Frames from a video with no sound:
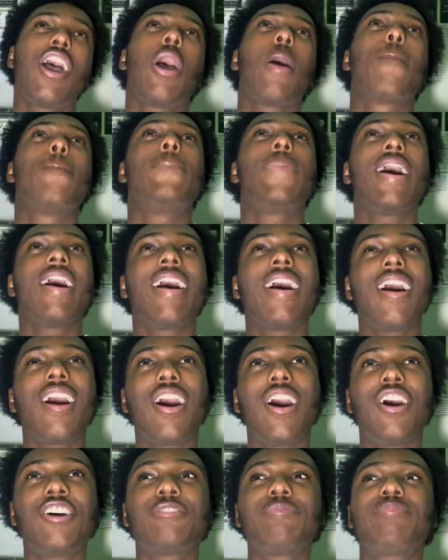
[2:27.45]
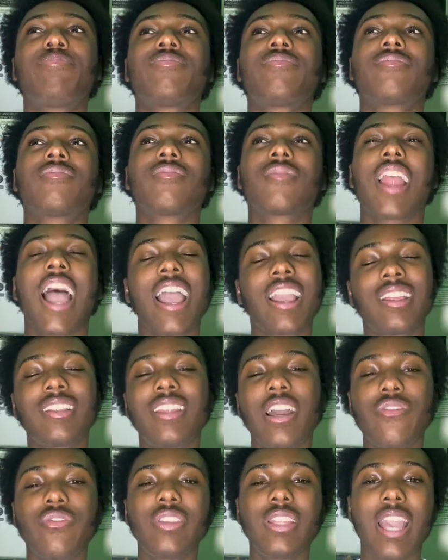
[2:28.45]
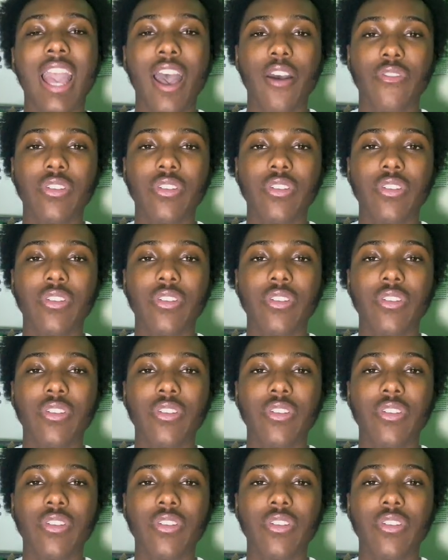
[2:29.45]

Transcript: But I could definitely have